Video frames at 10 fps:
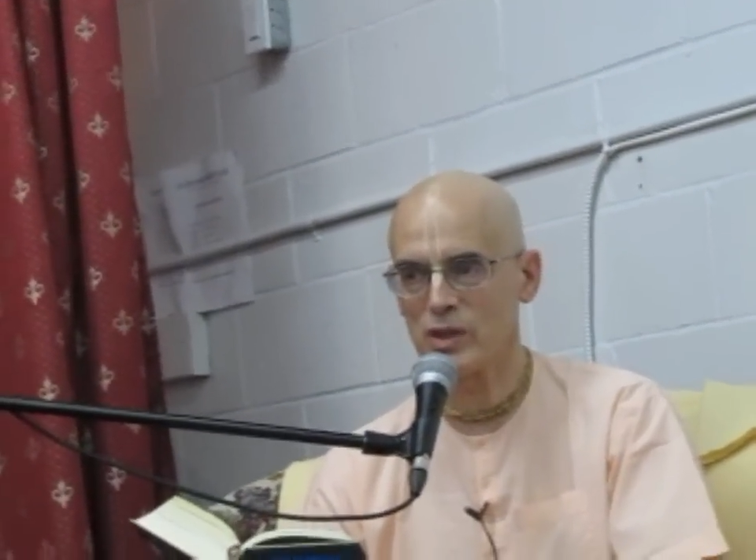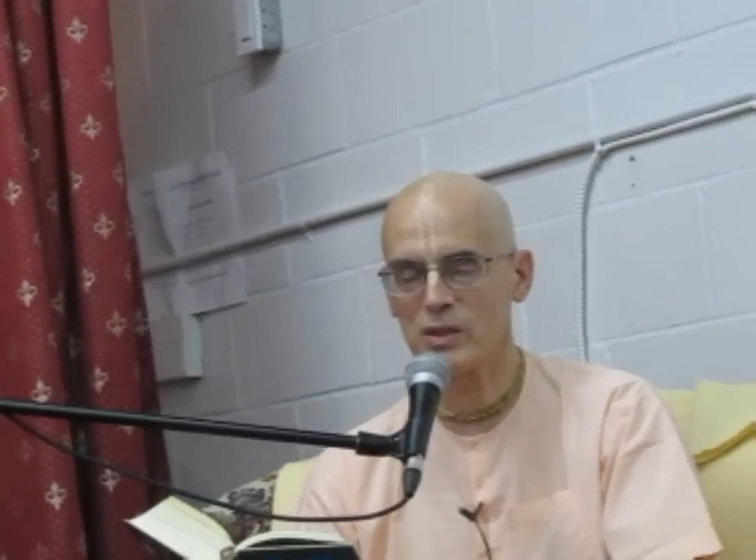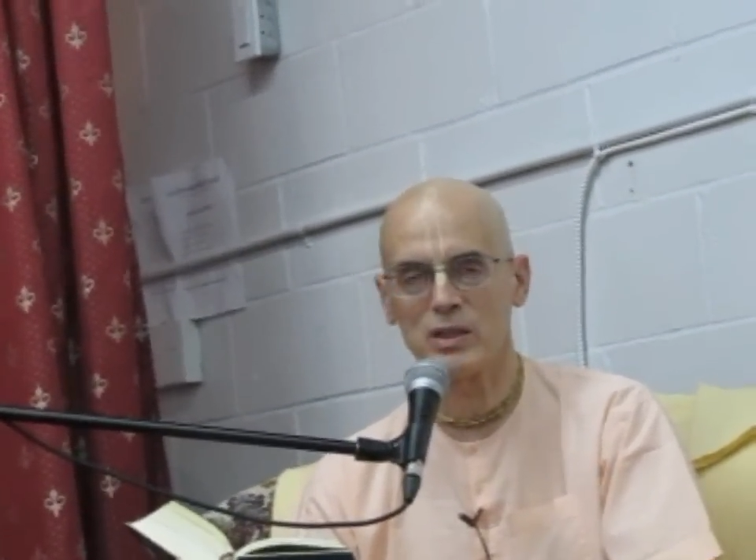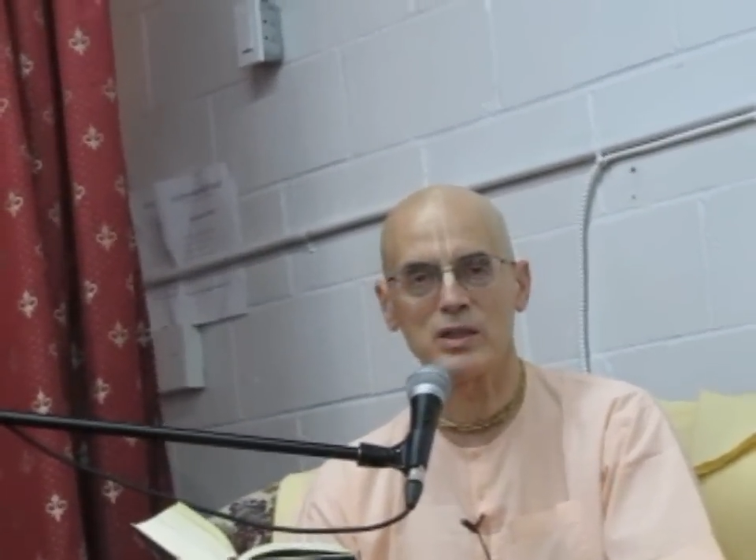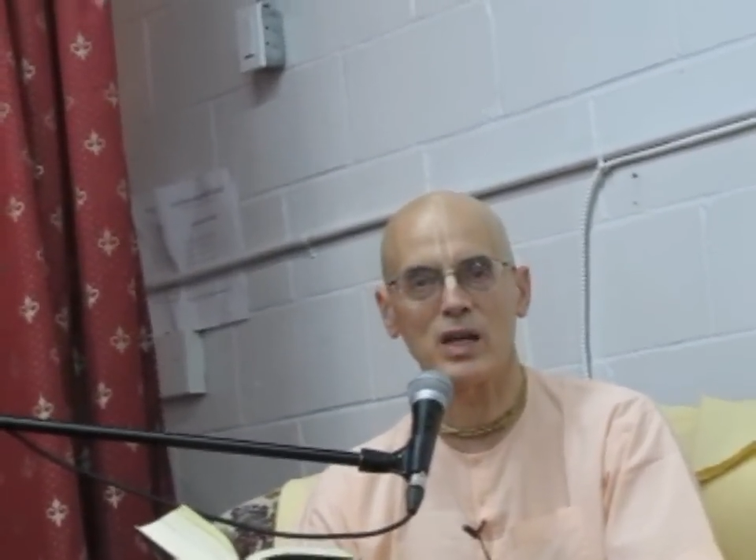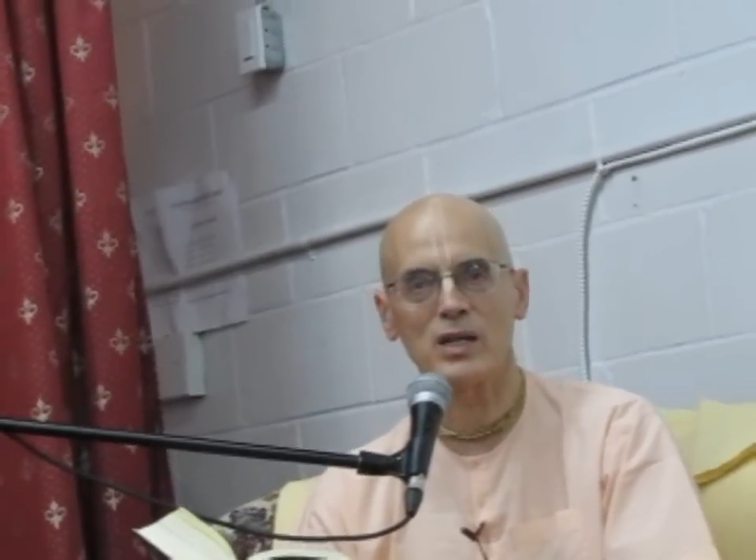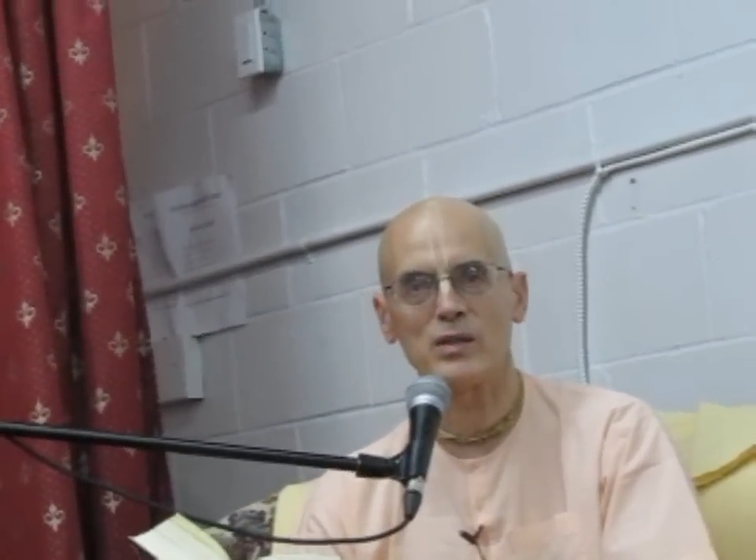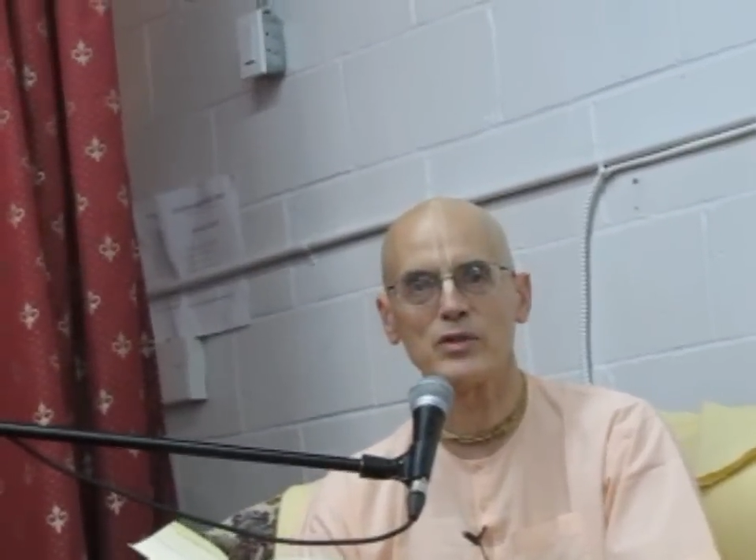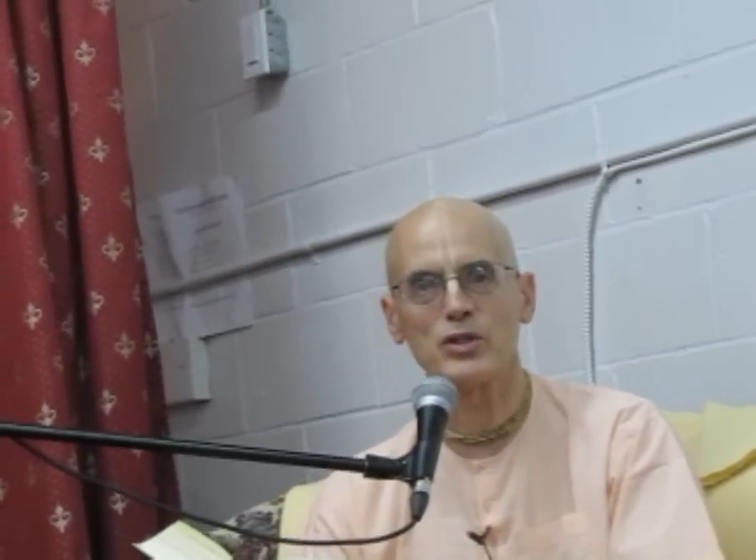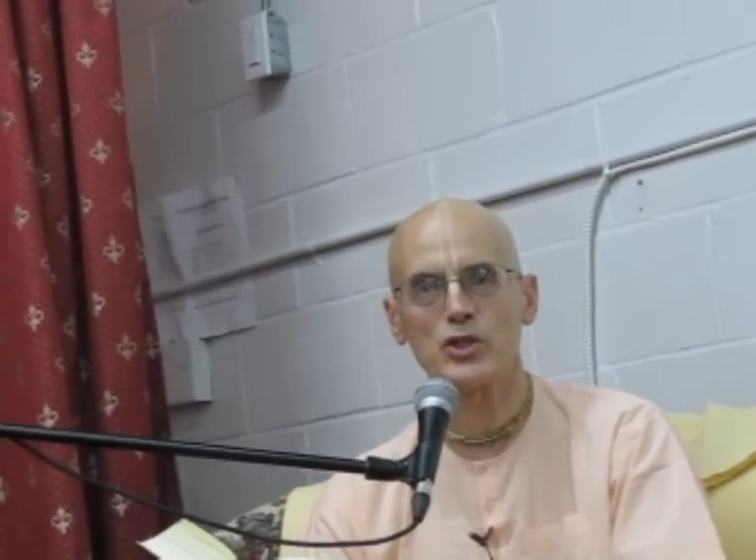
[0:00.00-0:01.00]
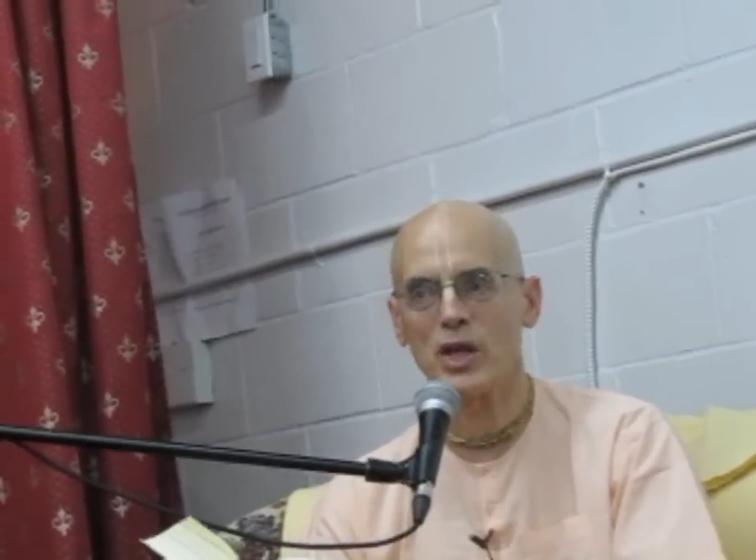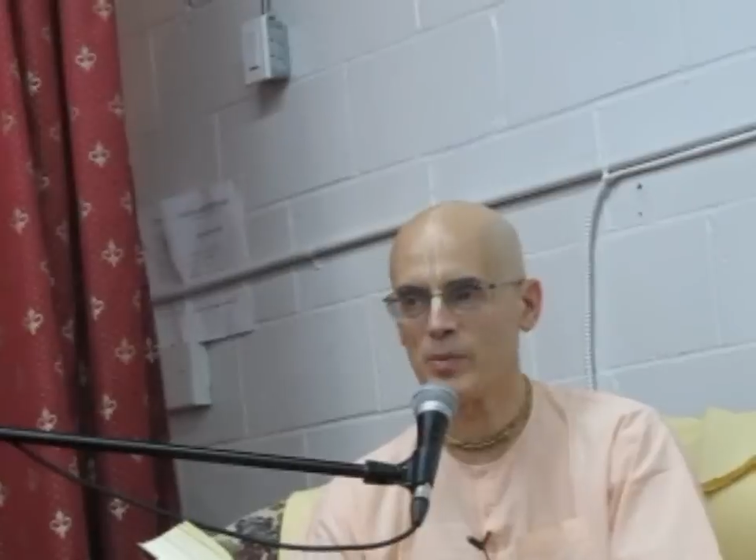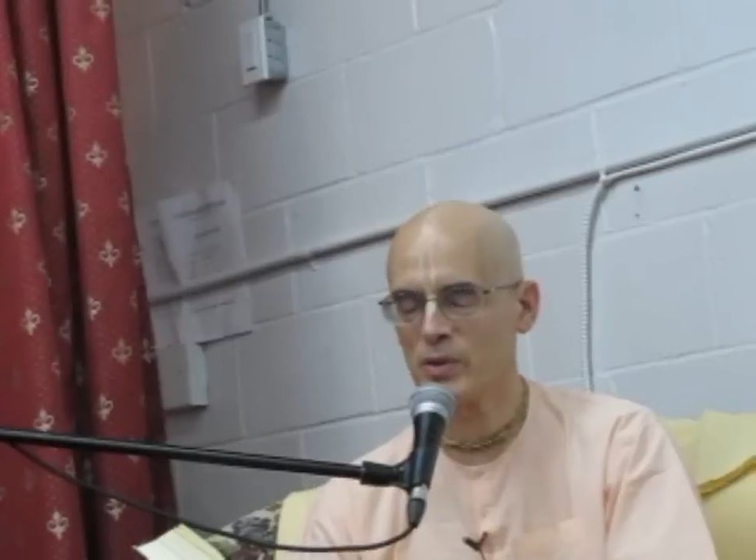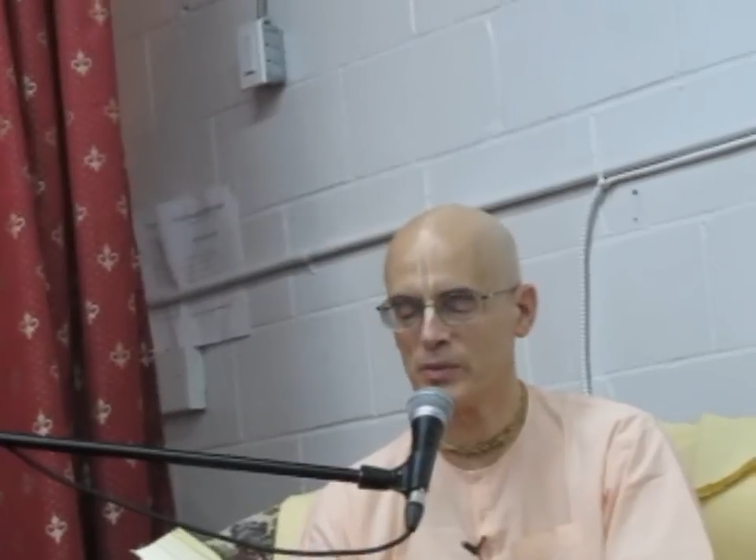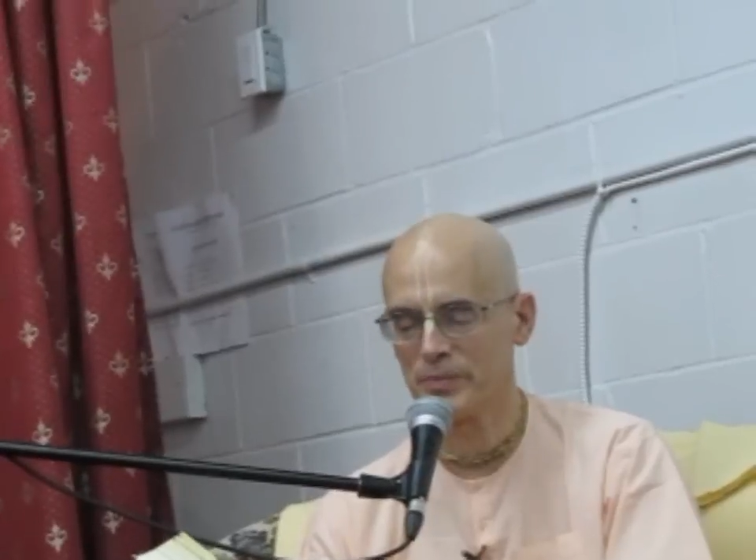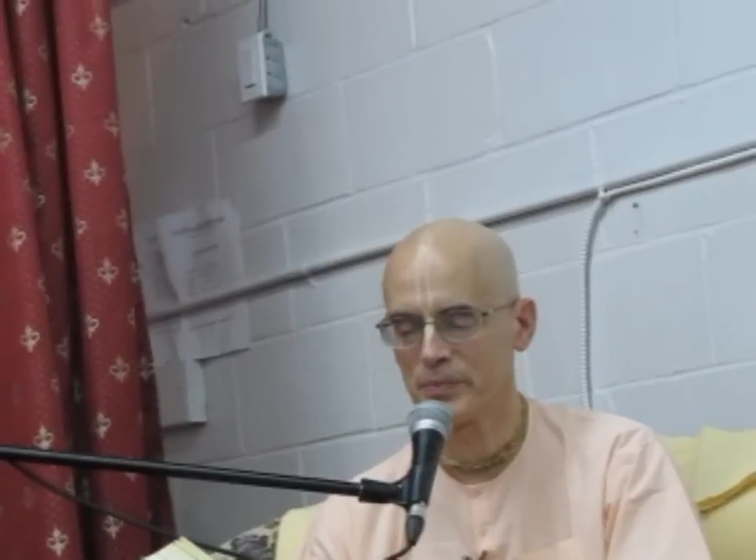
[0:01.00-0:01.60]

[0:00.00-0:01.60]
That's the title of this chapter.